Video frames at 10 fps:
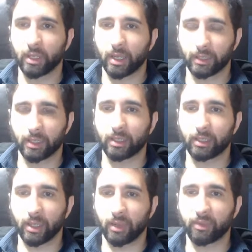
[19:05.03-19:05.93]
And
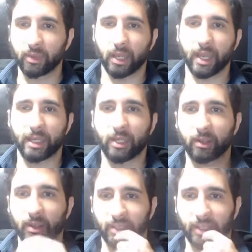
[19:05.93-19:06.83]
then if you'd like, you
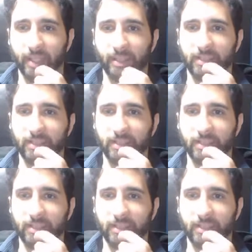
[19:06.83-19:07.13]
can select